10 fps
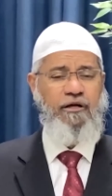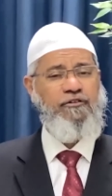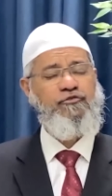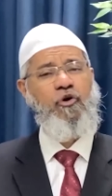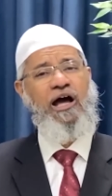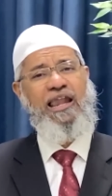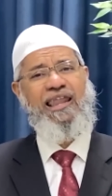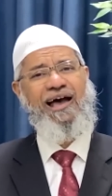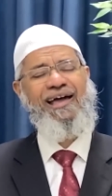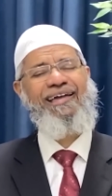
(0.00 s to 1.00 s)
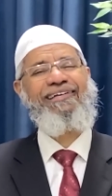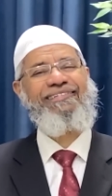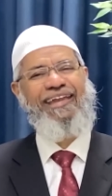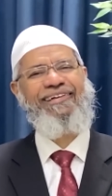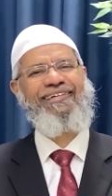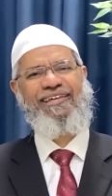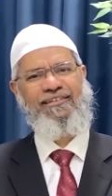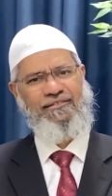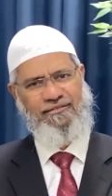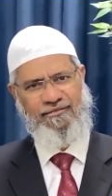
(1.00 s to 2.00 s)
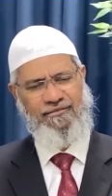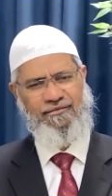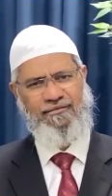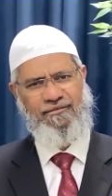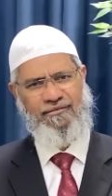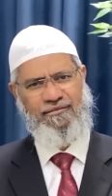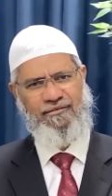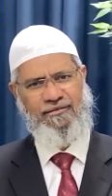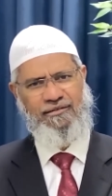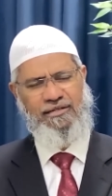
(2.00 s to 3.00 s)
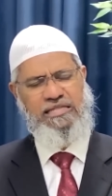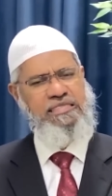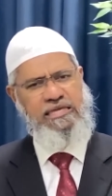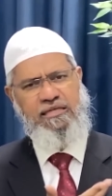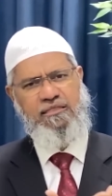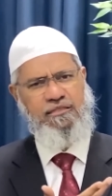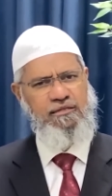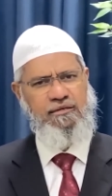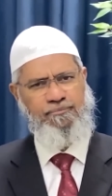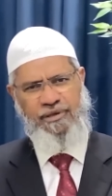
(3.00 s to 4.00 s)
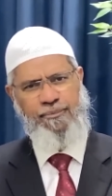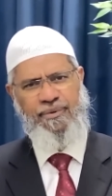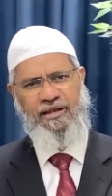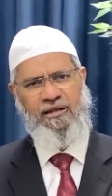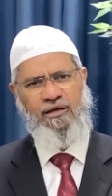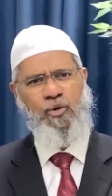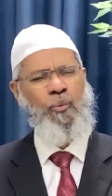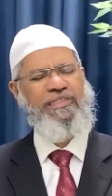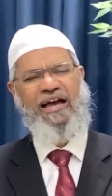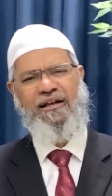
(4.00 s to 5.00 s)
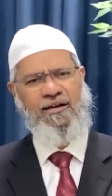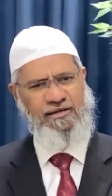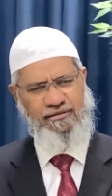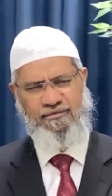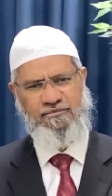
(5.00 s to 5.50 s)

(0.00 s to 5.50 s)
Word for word: So Allah is testing these people with hunger,